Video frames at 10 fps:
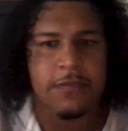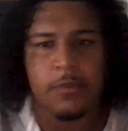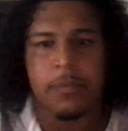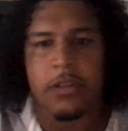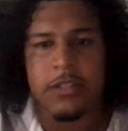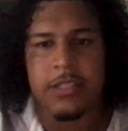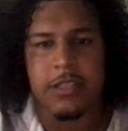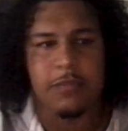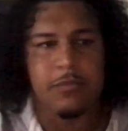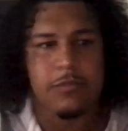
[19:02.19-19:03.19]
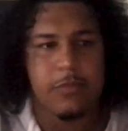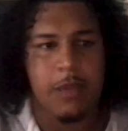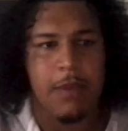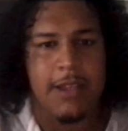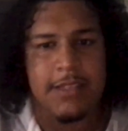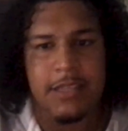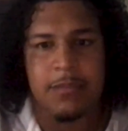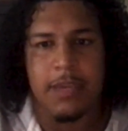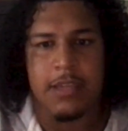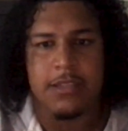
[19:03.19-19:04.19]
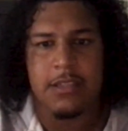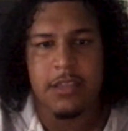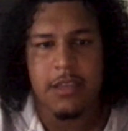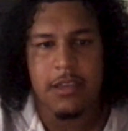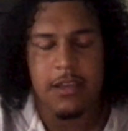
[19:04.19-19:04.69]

football team mm. and my teammates.